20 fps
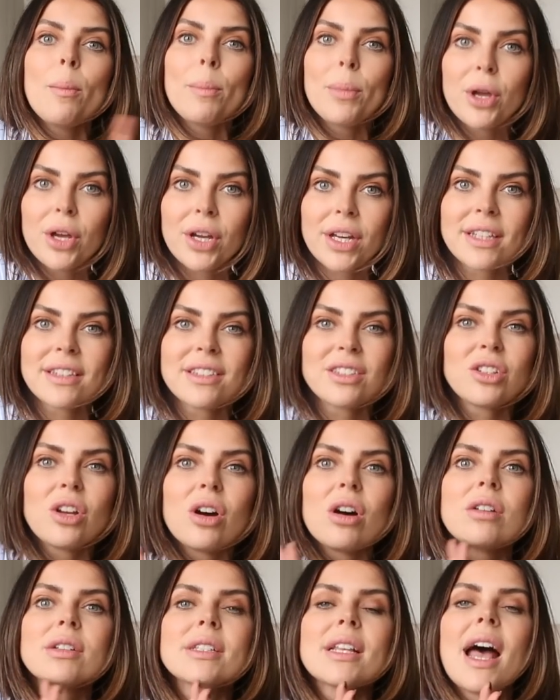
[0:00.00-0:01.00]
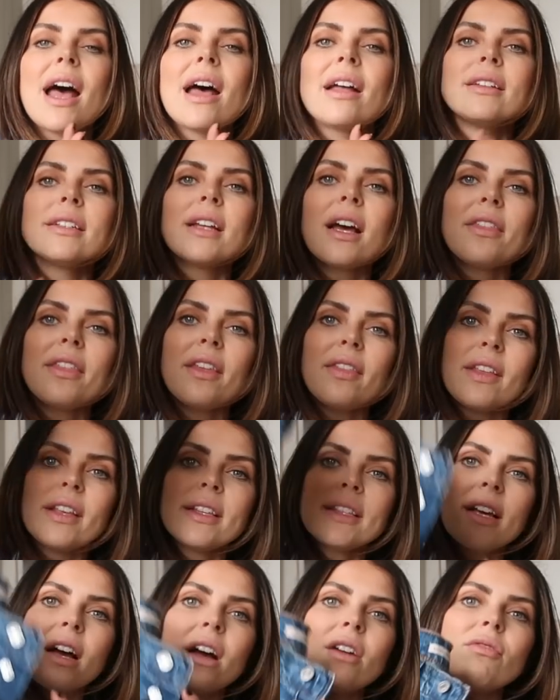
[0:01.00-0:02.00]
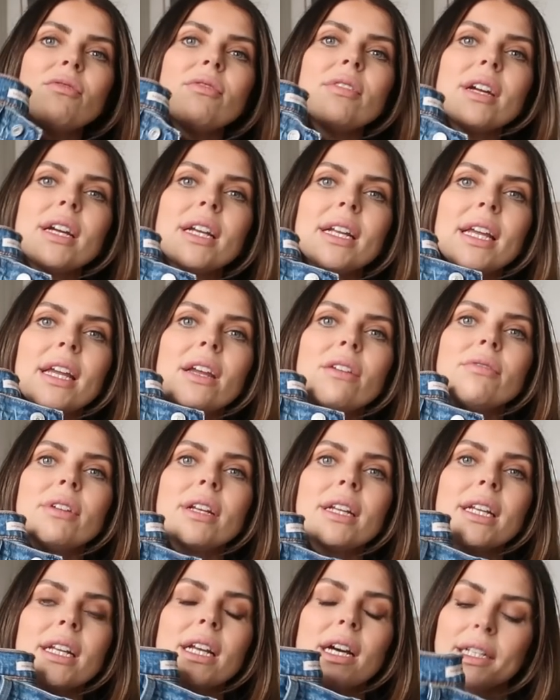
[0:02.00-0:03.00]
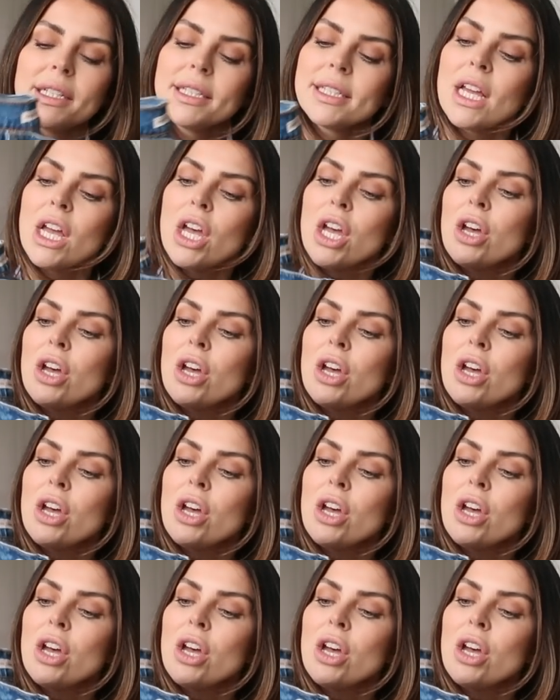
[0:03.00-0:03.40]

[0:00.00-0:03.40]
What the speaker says: Birkenstocks, and I think these are really, really nice